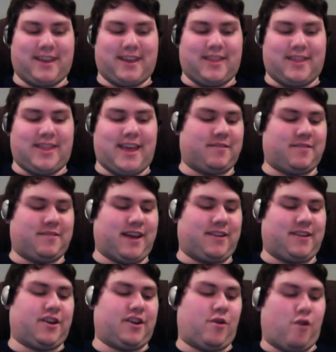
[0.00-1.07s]
to
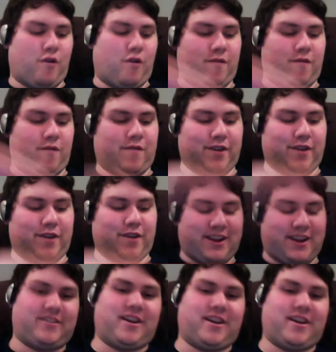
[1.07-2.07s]
go over it and stuff.